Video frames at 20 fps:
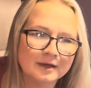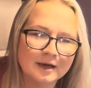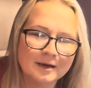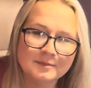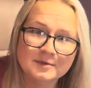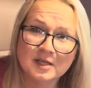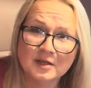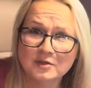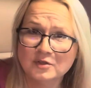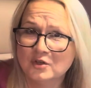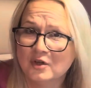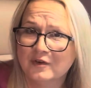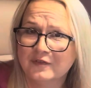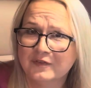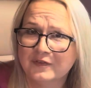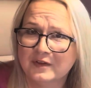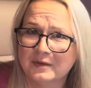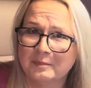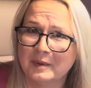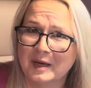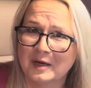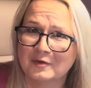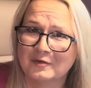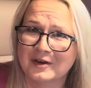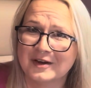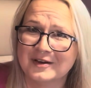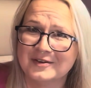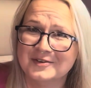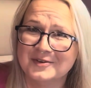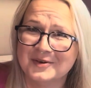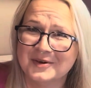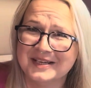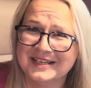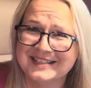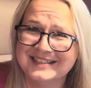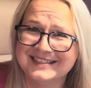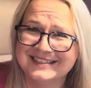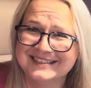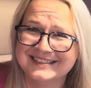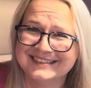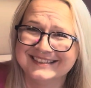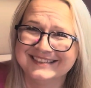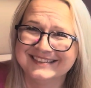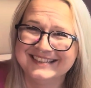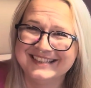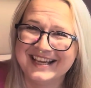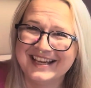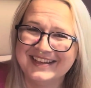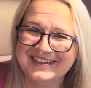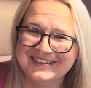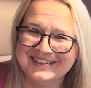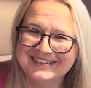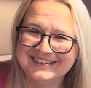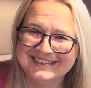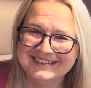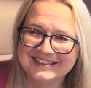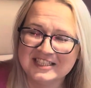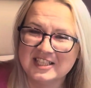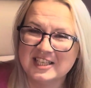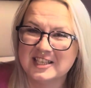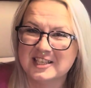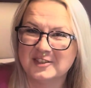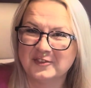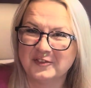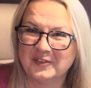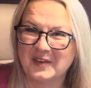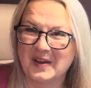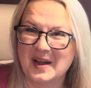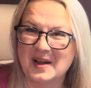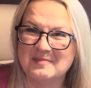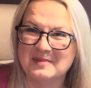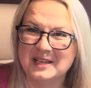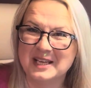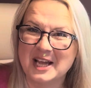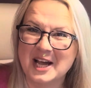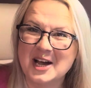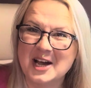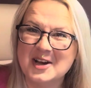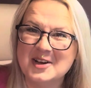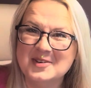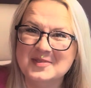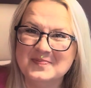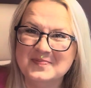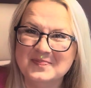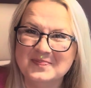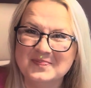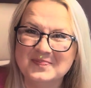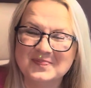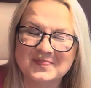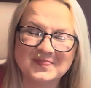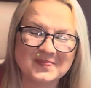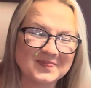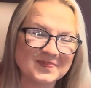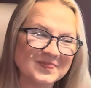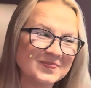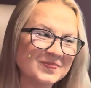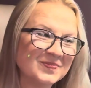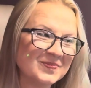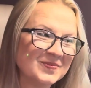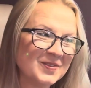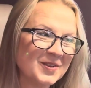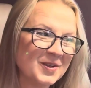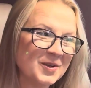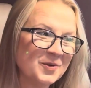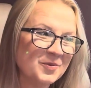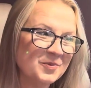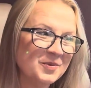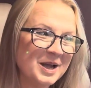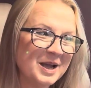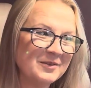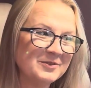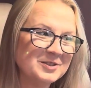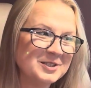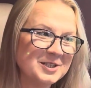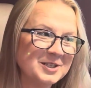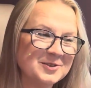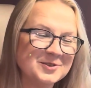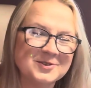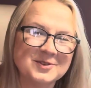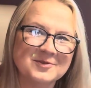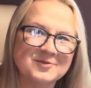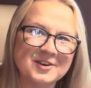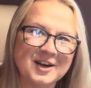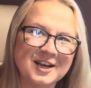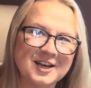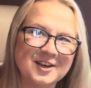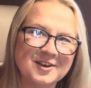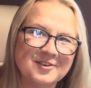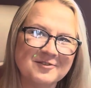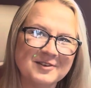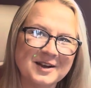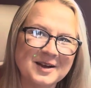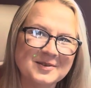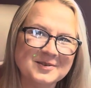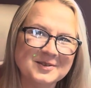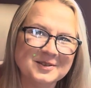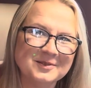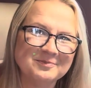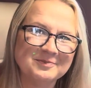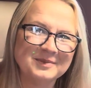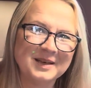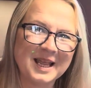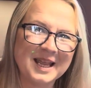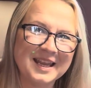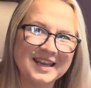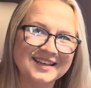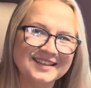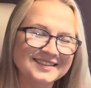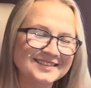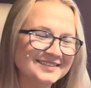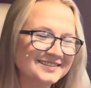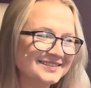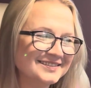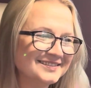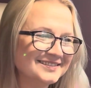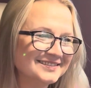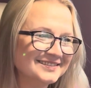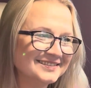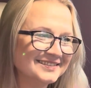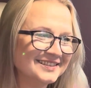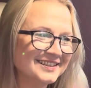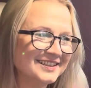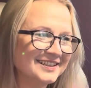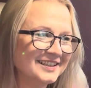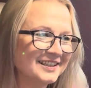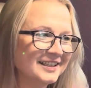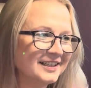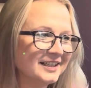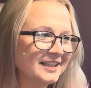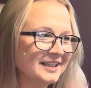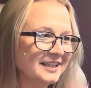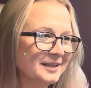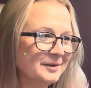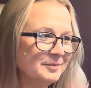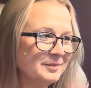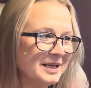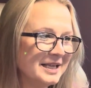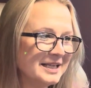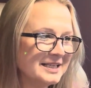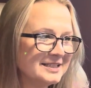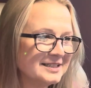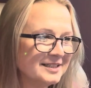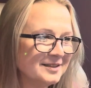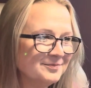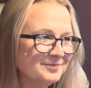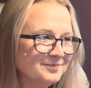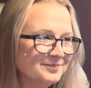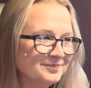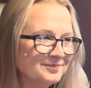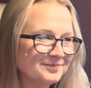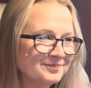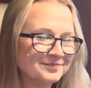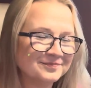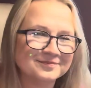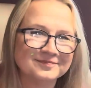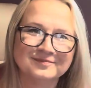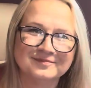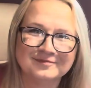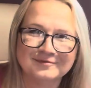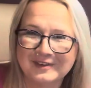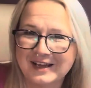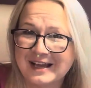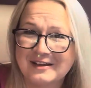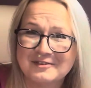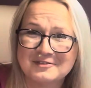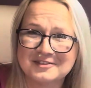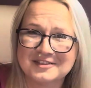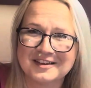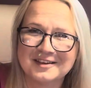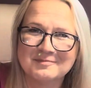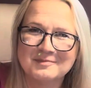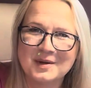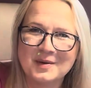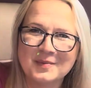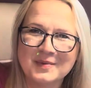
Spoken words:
I'm so sorry for the background noise. You know, this is a family home. We have children running around playing. Bless them. Outside my